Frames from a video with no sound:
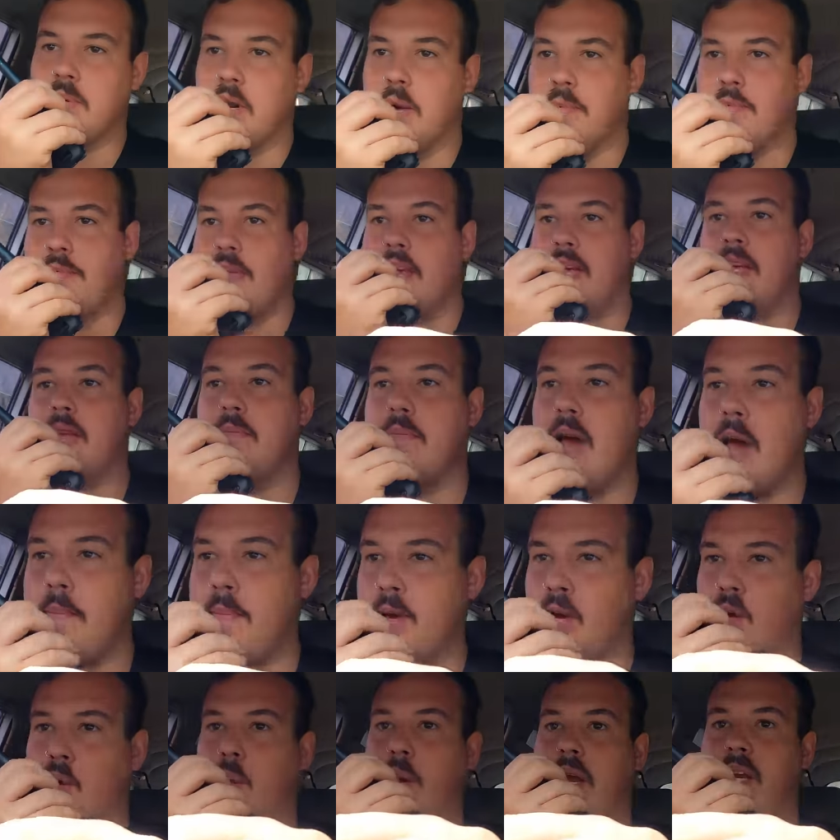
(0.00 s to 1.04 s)
but I'm thinking maybe
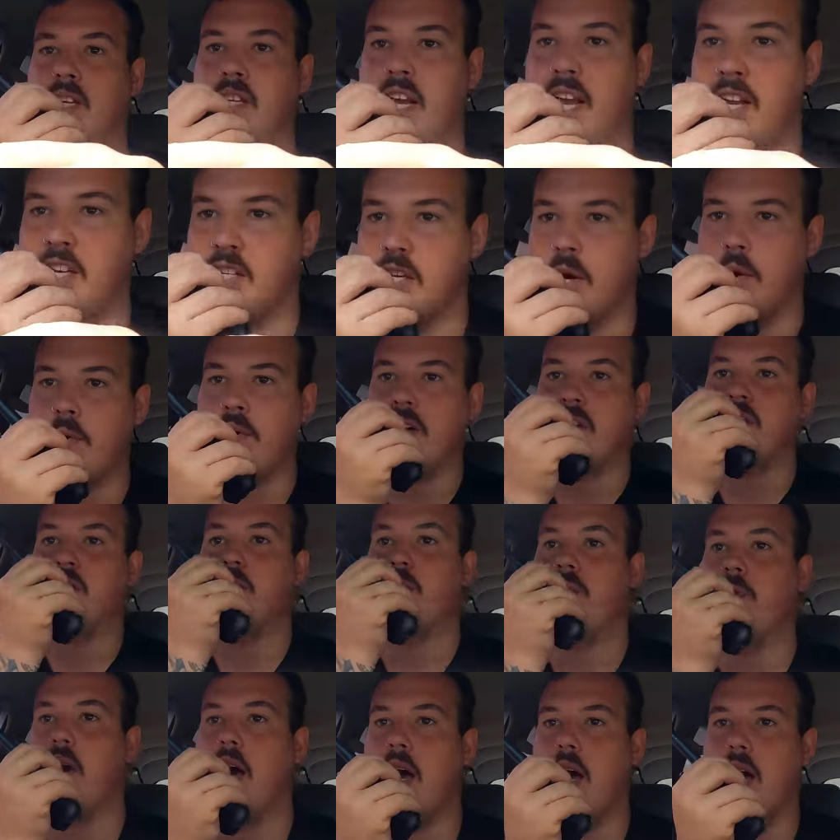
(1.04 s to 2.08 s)
a quick detour
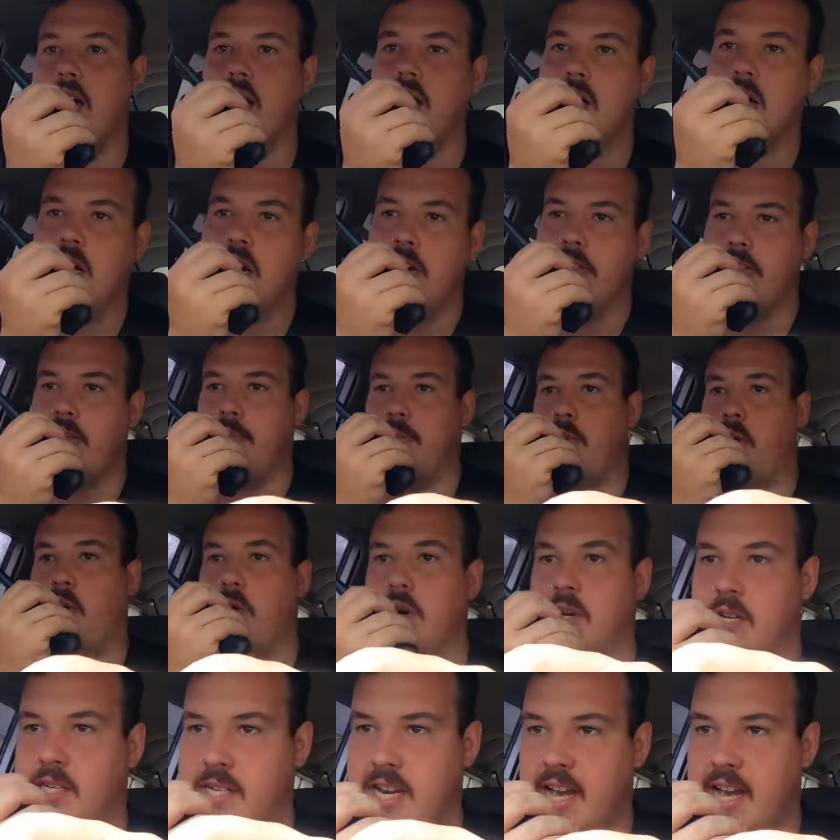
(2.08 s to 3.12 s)
into the Moreton